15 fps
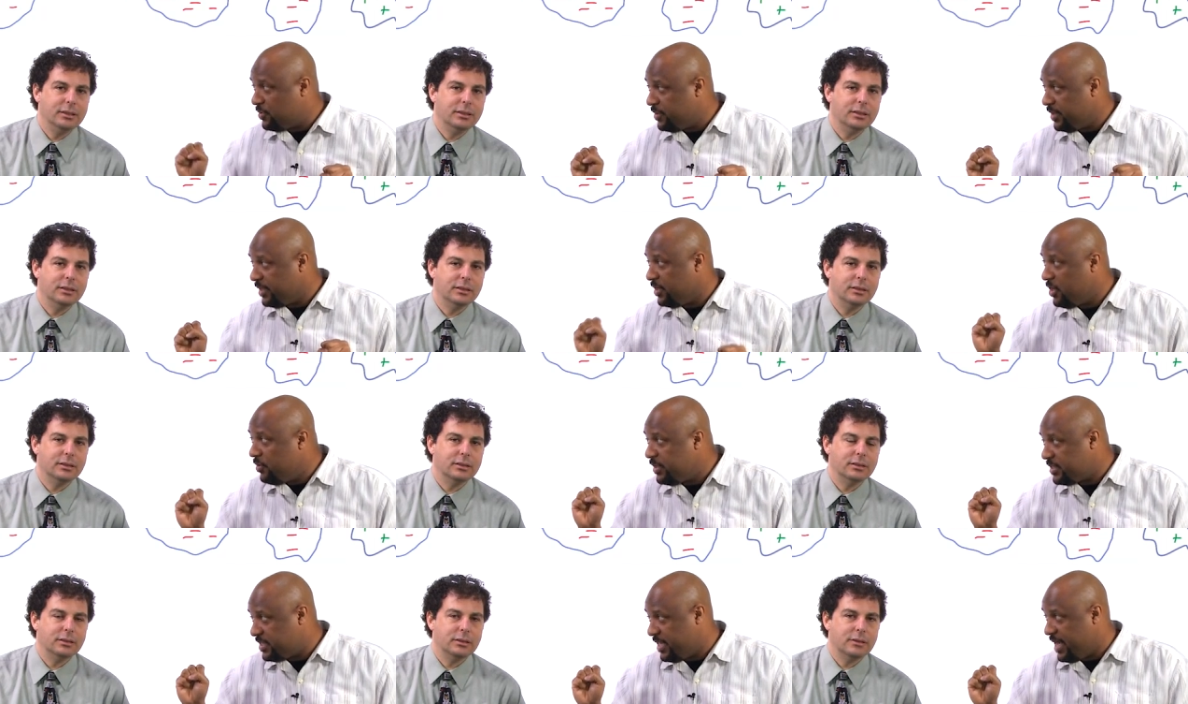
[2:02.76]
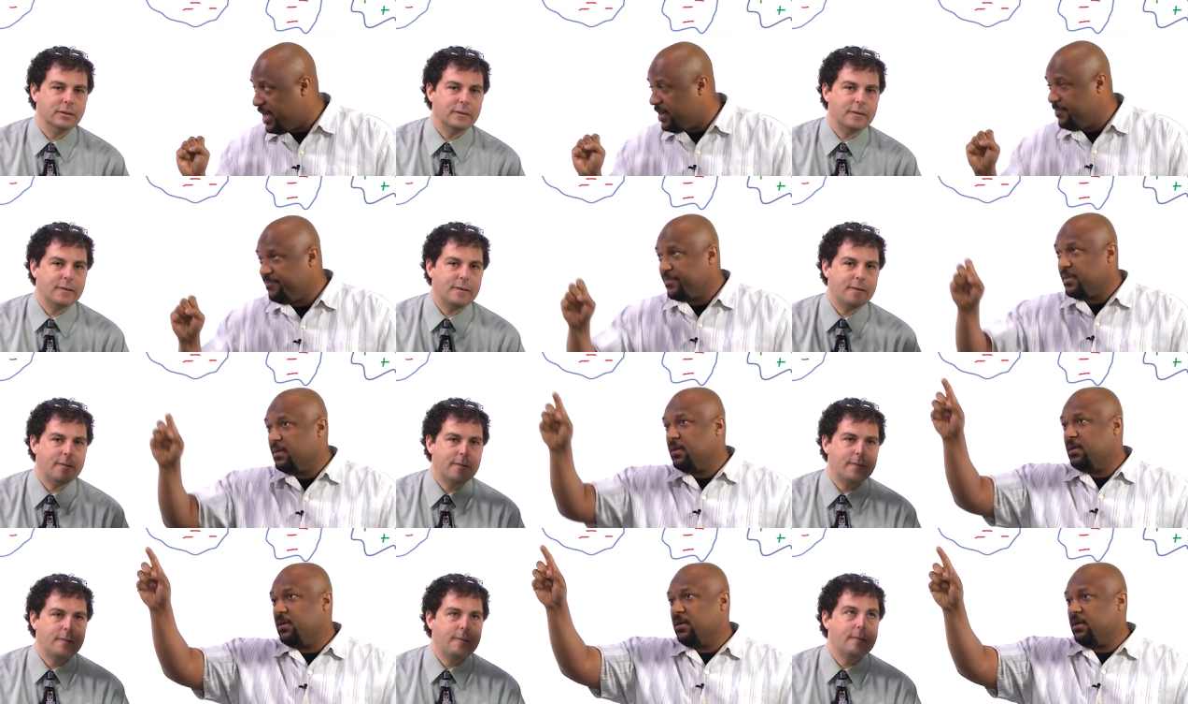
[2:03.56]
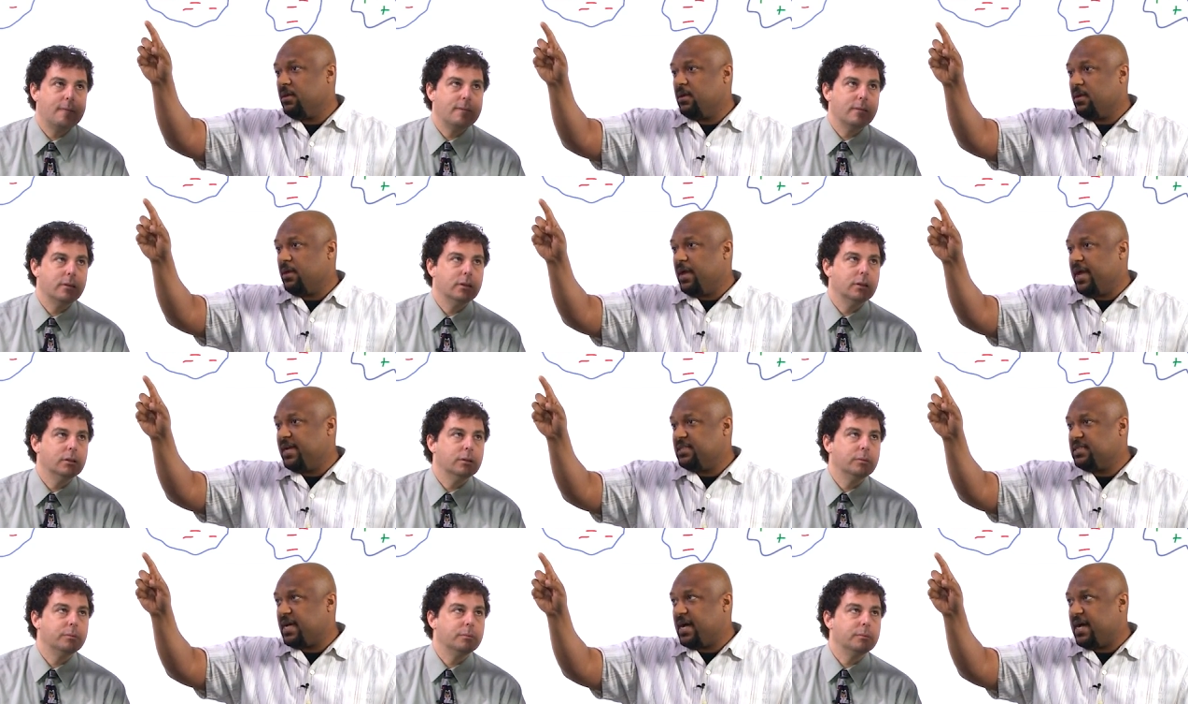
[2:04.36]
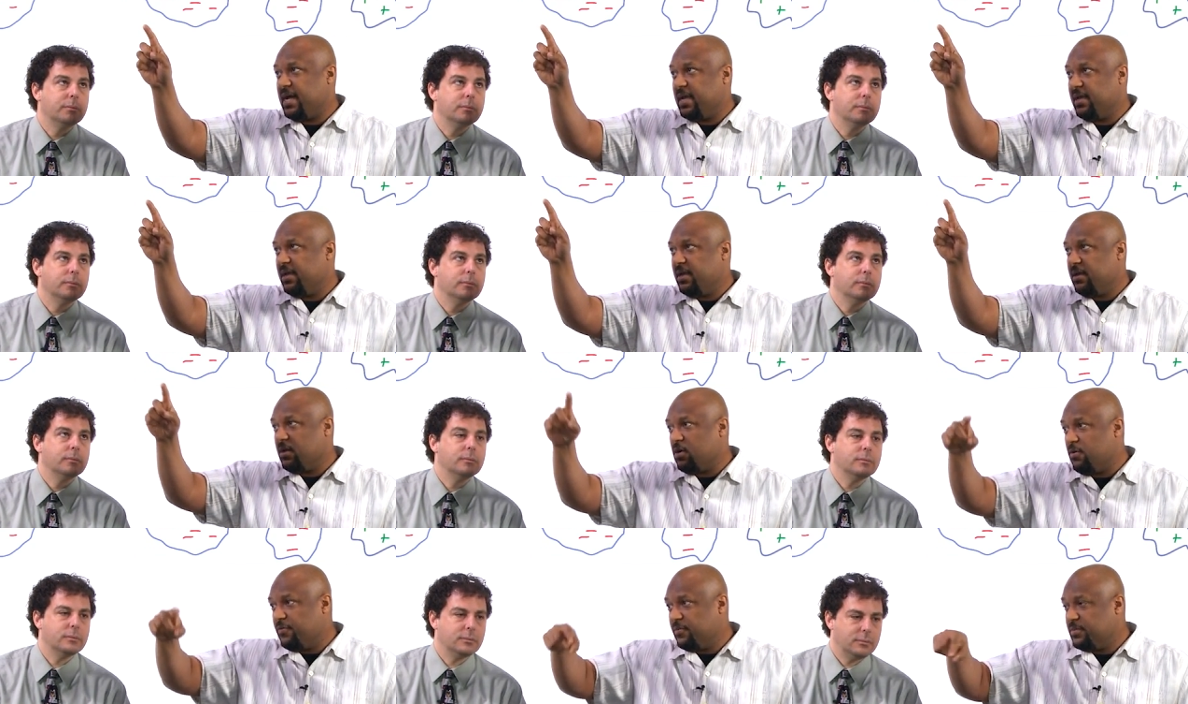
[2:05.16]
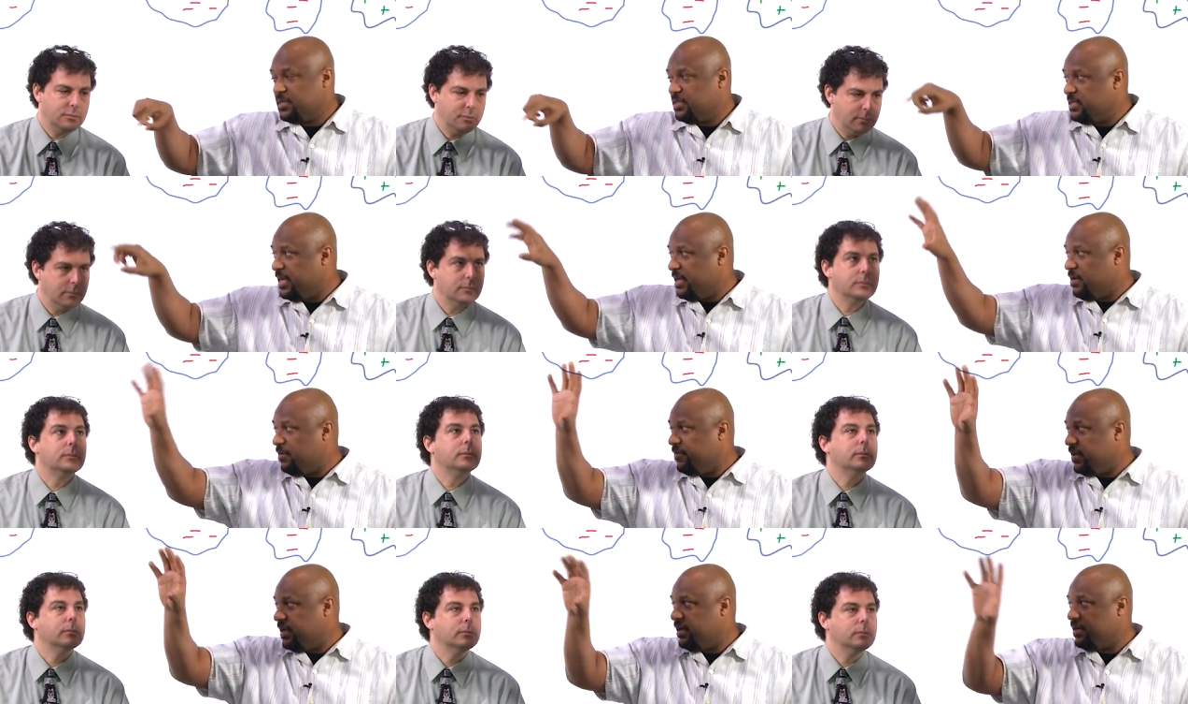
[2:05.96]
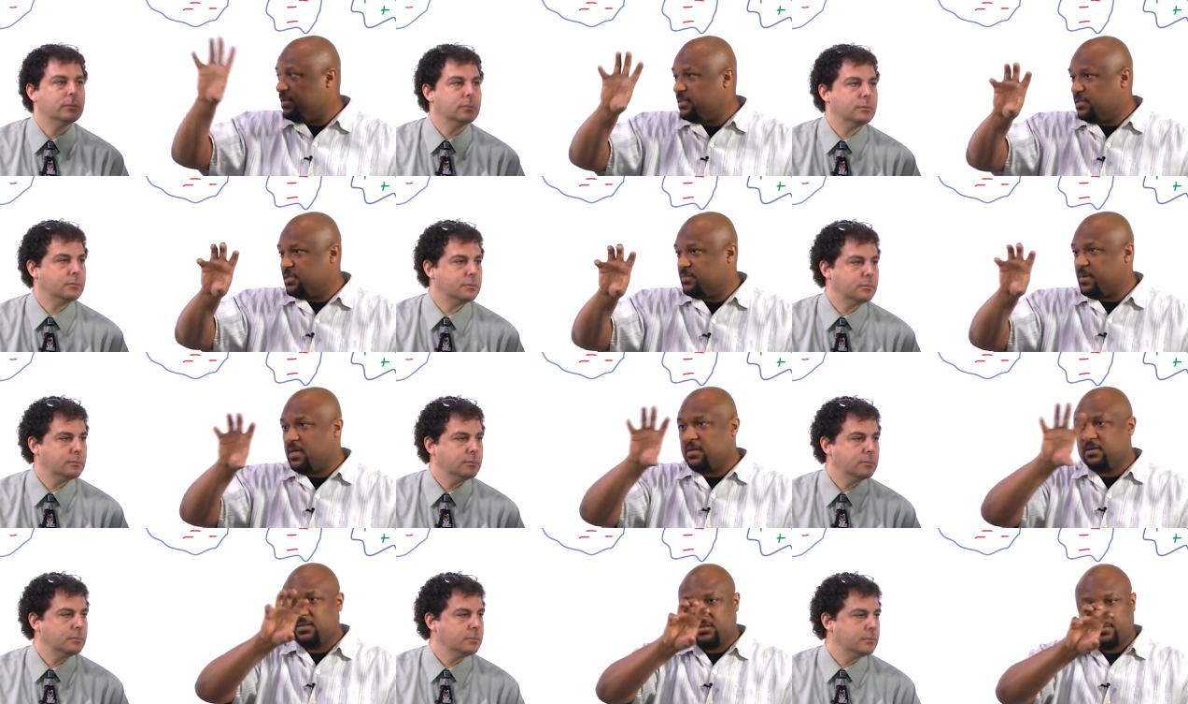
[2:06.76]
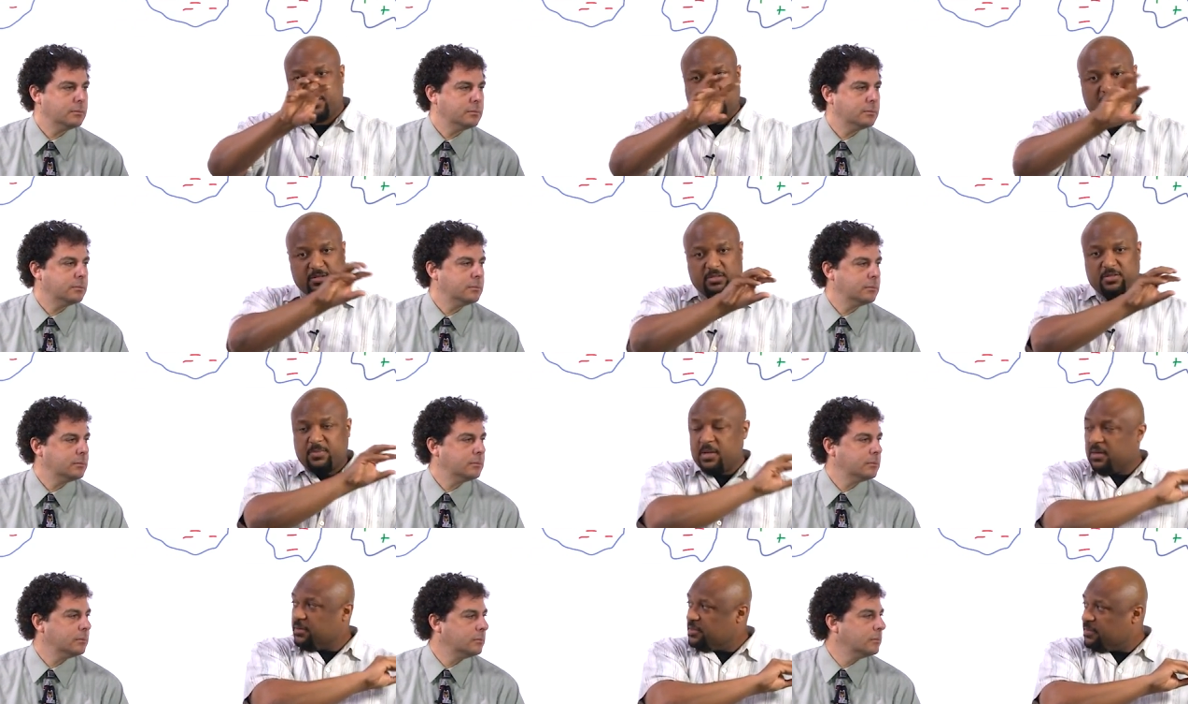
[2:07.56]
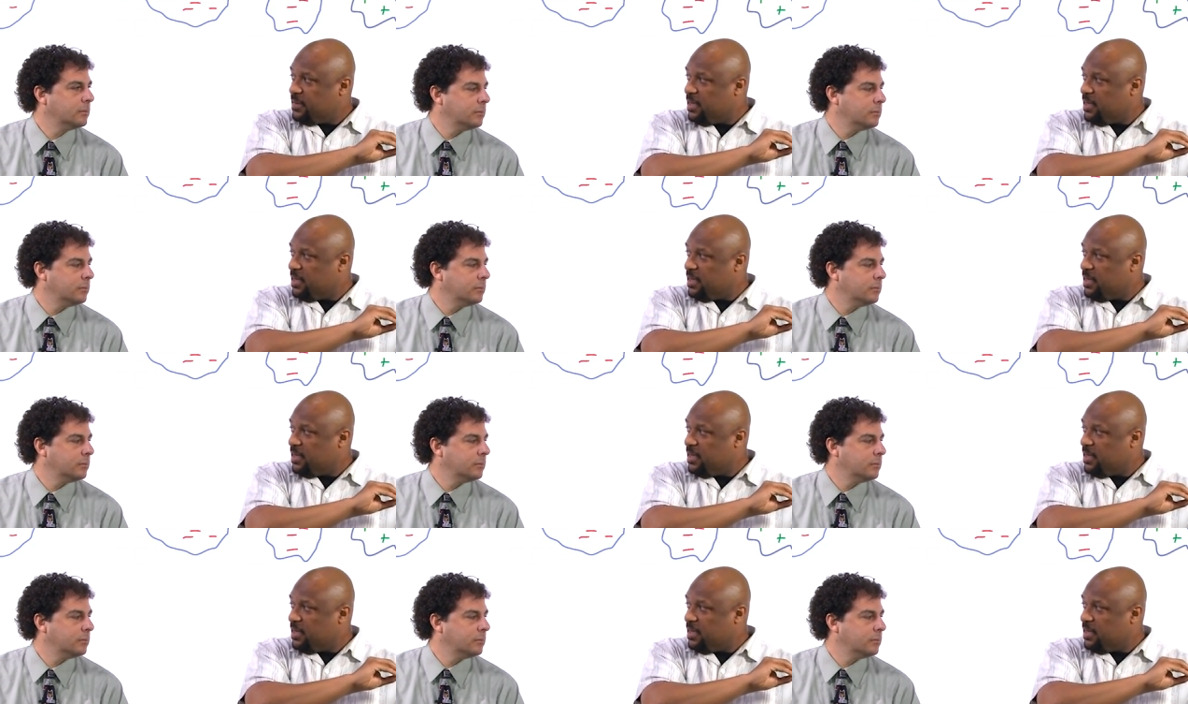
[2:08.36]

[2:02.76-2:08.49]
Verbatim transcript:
Speaker 1: the cool thing. Notice that as I go from this data over here to the smaller and smaller and smaller and